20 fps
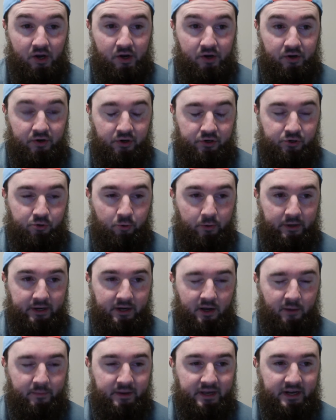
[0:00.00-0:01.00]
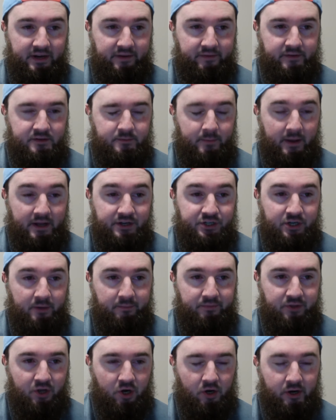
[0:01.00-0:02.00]
Detroit coming into this
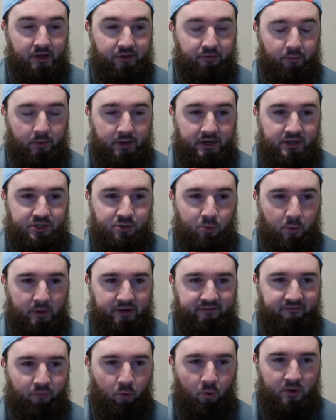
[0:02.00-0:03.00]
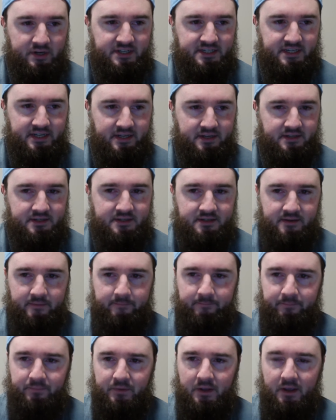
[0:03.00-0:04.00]
matchup 33, 24, and 6.
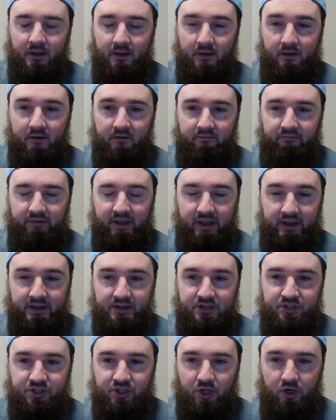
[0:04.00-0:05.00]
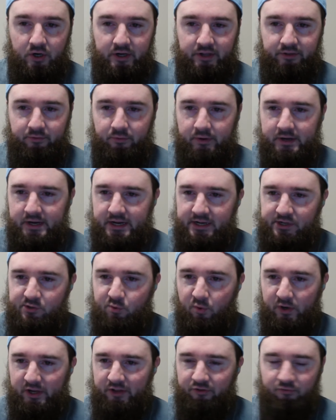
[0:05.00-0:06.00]
Vegas 33,
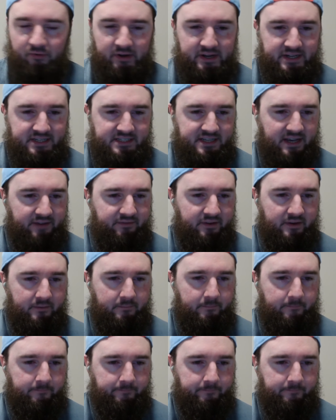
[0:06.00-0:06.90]
23, and 7.